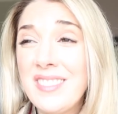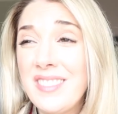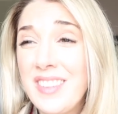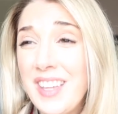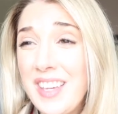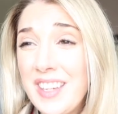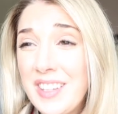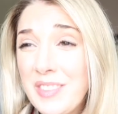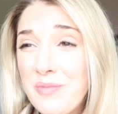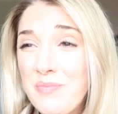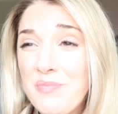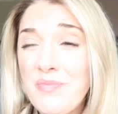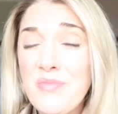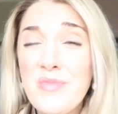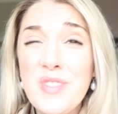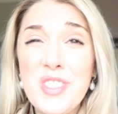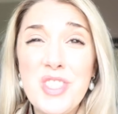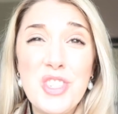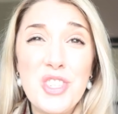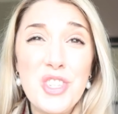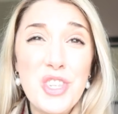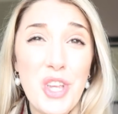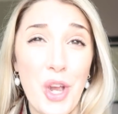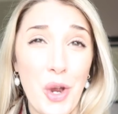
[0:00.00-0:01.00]
Like,
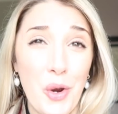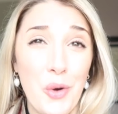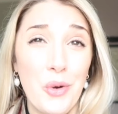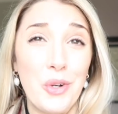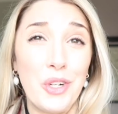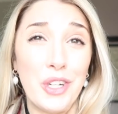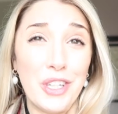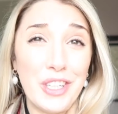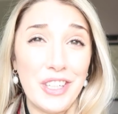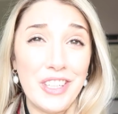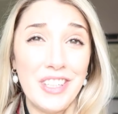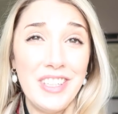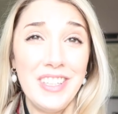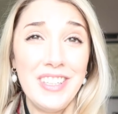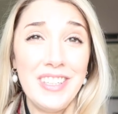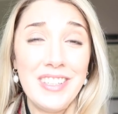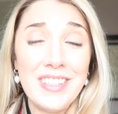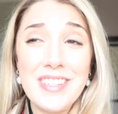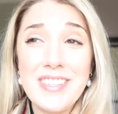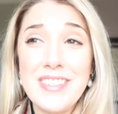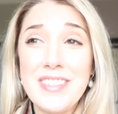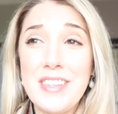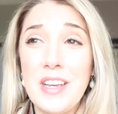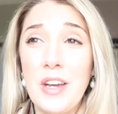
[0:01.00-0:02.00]
so good.
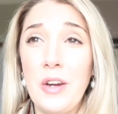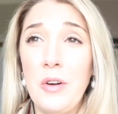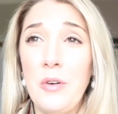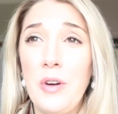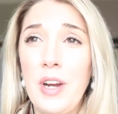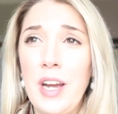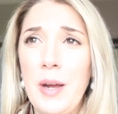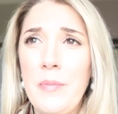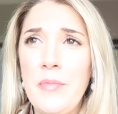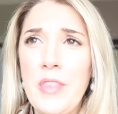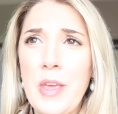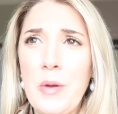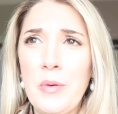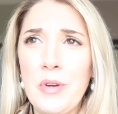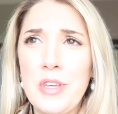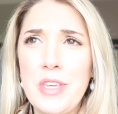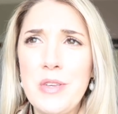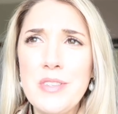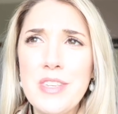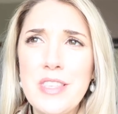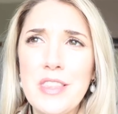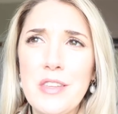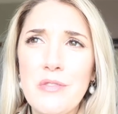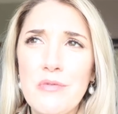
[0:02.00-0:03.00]
So um, they were
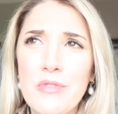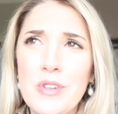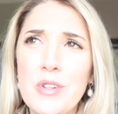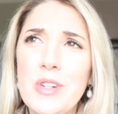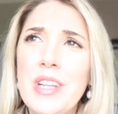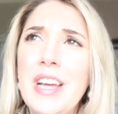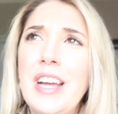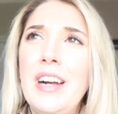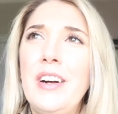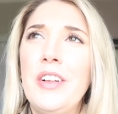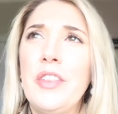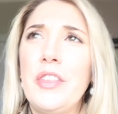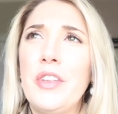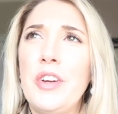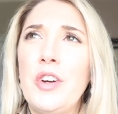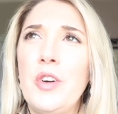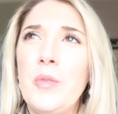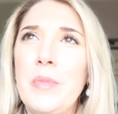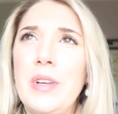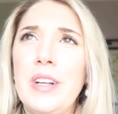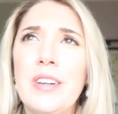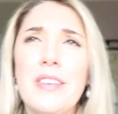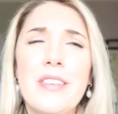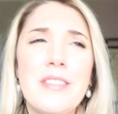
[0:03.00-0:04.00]
using the Rude Health
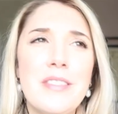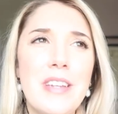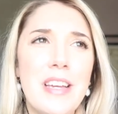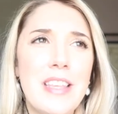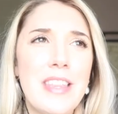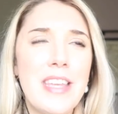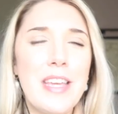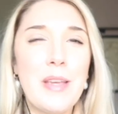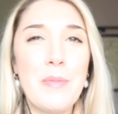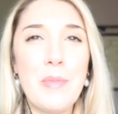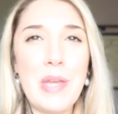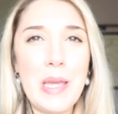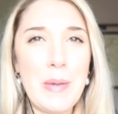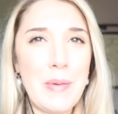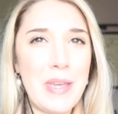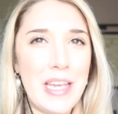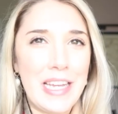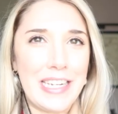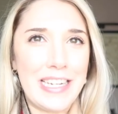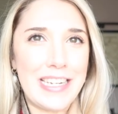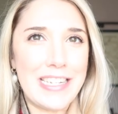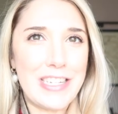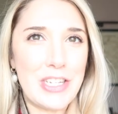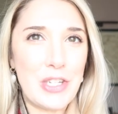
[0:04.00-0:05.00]
oat milk, so I think maybe
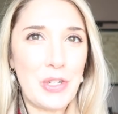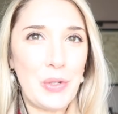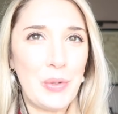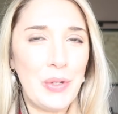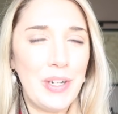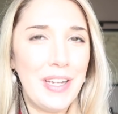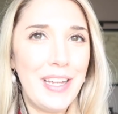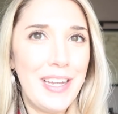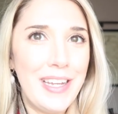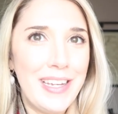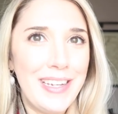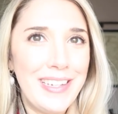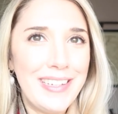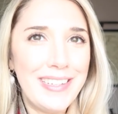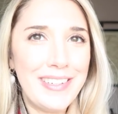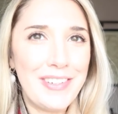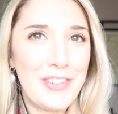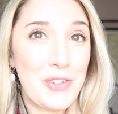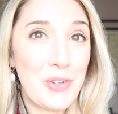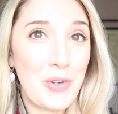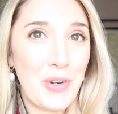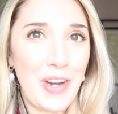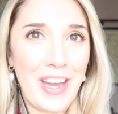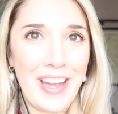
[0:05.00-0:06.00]
I need to
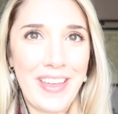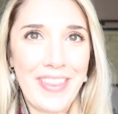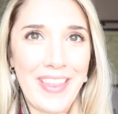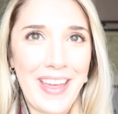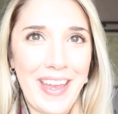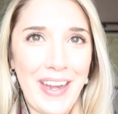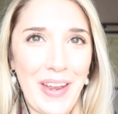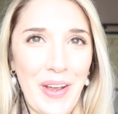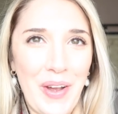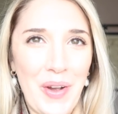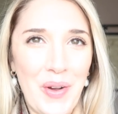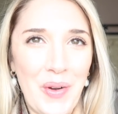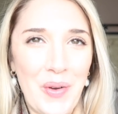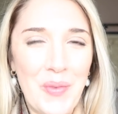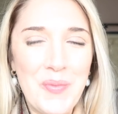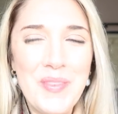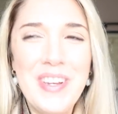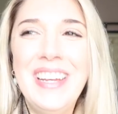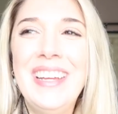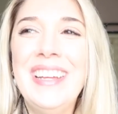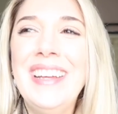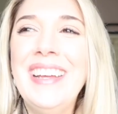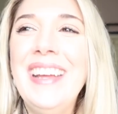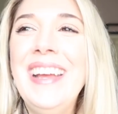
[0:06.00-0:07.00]
try that at
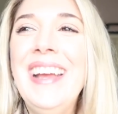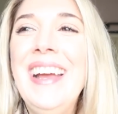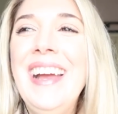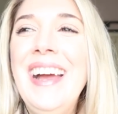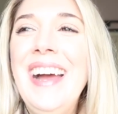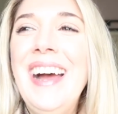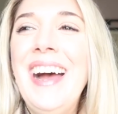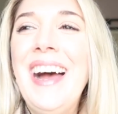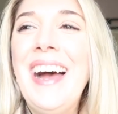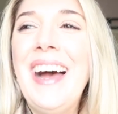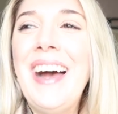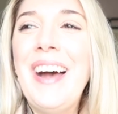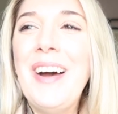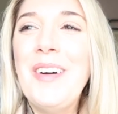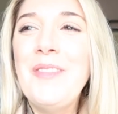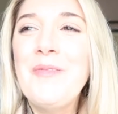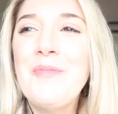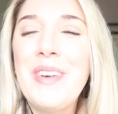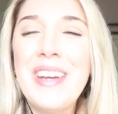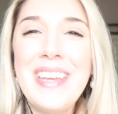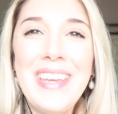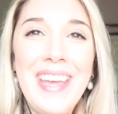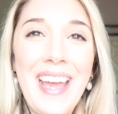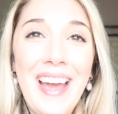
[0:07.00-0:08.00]
home. um,
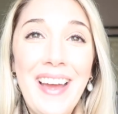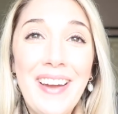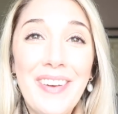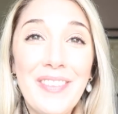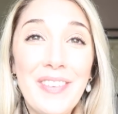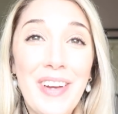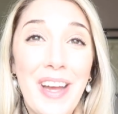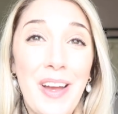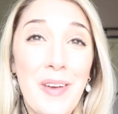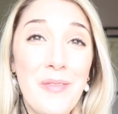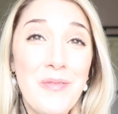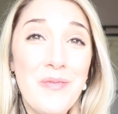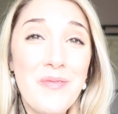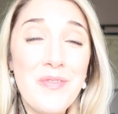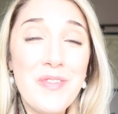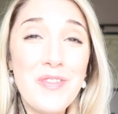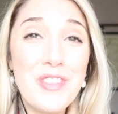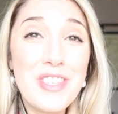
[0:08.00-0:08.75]
but yeah, um,